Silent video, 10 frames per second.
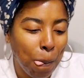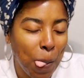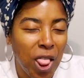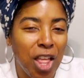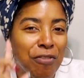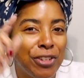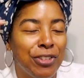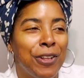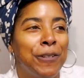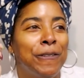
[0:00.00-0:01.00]
I love her
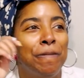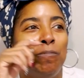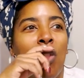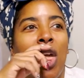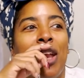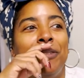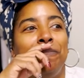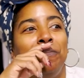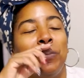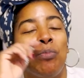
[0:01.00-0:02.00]
stuff.
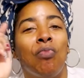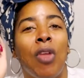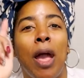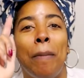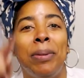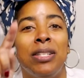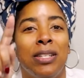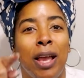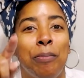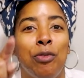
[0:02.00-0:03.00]
I placed a
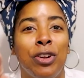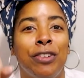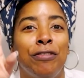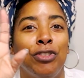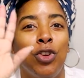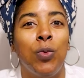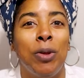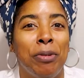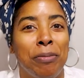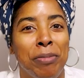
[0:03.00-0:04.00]
Gap order for no
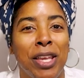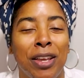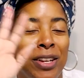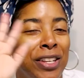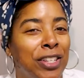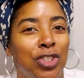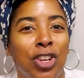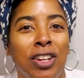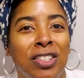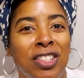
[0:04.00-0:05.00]
one but me. I didn't get
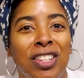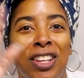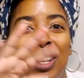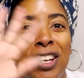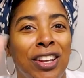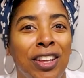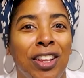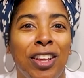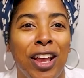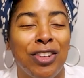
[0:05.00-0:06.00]
Sean anything. I didn't
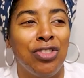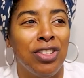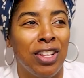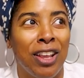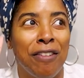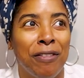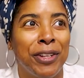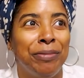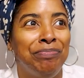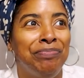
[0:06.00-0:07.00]
get Cash anything.
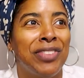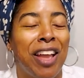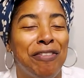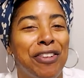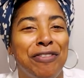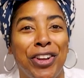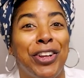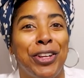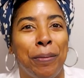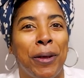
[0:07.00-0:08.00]
Thanks. I felt very
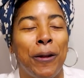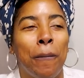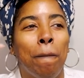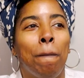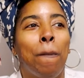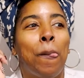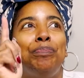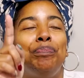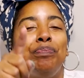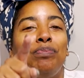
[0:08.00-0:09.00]
good about it.
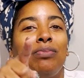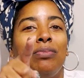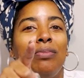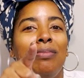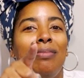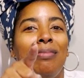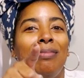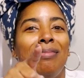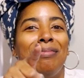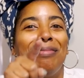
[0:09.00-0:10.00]
And then she
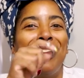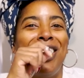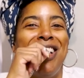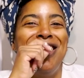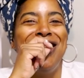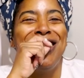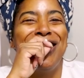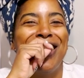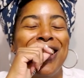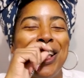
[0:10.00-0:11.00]
thought it was
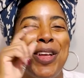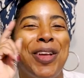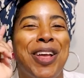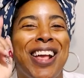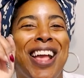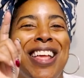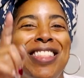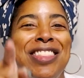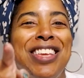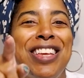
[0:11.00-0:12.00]
delivered.
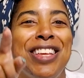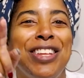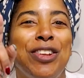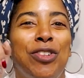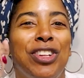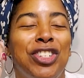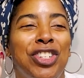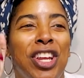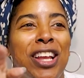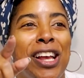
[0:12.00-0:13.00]
And then on the
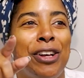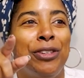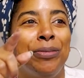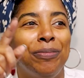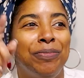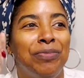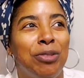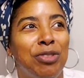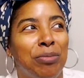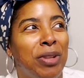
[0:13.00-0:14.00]
checkout, it
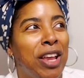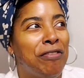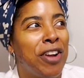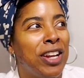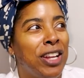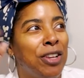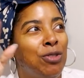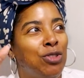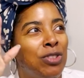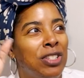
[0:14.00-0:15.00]
was a Black Friday. It
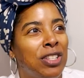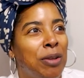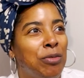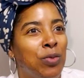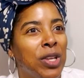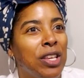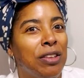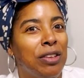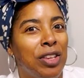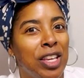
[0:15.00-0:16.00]
was during Cyber
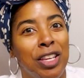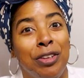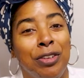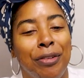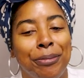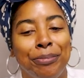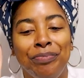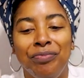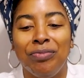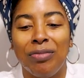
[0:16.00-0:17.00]
Weekend.
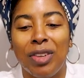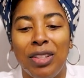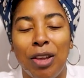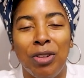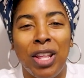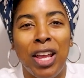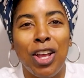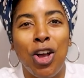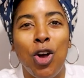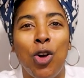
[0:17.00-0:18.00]
They were like,
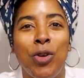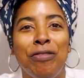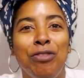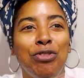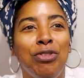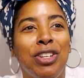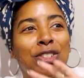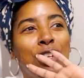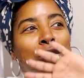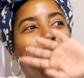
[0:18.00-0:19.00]
oh, if you do
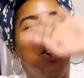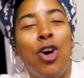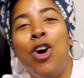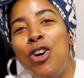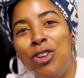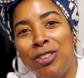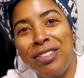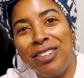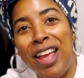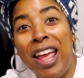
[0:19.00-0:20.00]
this
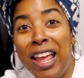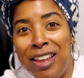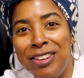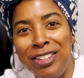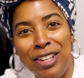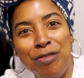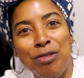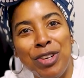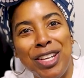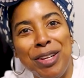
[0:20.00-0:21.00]
long A
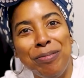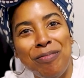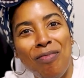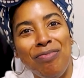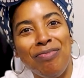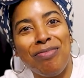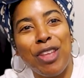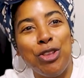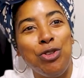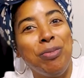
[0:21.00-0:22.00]
delivery,
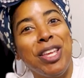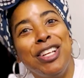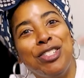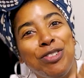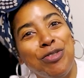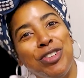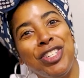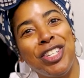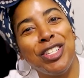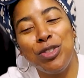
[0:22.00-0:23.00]
you'll be entered for a
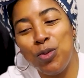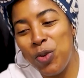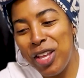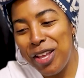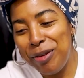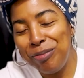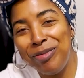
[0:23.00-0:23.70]
chance to win.